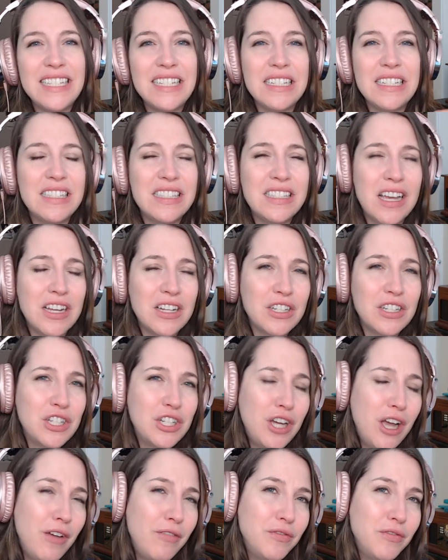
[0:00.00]
and it's
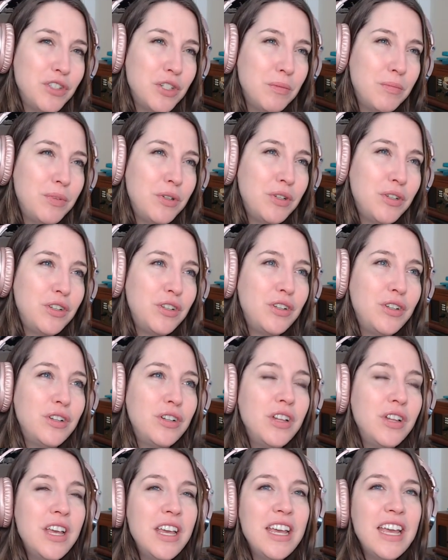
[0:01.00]

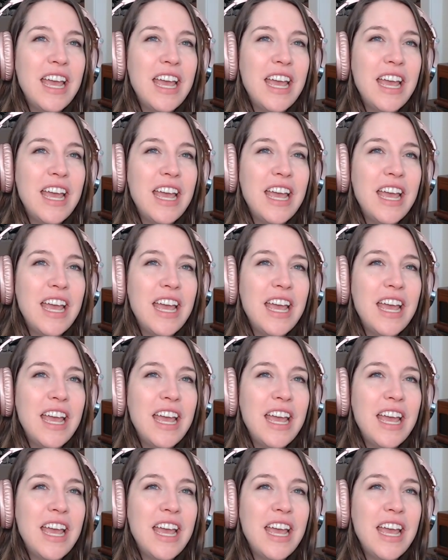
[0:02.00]
uncomfortable